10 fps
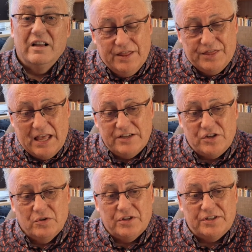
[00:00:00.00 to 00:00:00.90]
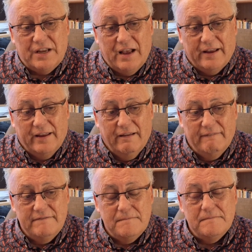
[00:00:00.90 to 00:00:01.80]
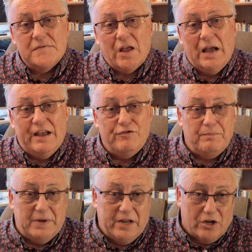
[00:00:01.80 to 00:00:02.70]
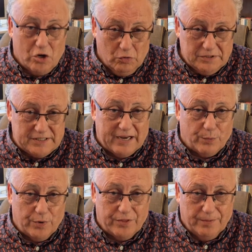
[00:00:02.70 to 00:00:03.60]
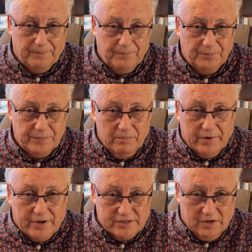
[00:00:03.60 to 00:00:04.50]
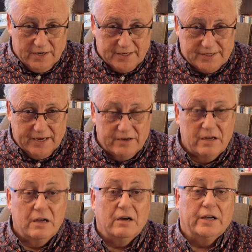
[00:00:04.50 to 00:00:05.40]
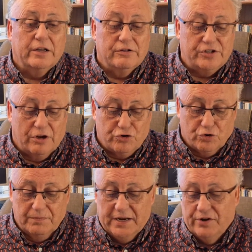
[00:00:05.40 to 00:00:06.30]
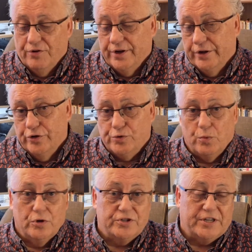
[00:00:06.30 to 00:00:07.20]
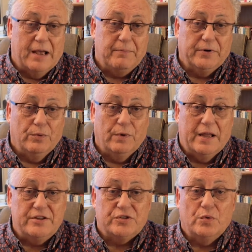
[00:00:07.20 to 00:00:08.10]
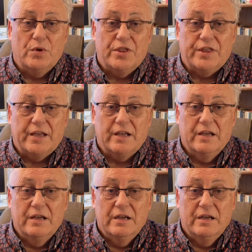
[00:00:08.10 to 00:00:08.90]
That's not to say that I haven't been in contact with them, because like I said, I use social media, I use WhatsApp and all that sort of thing.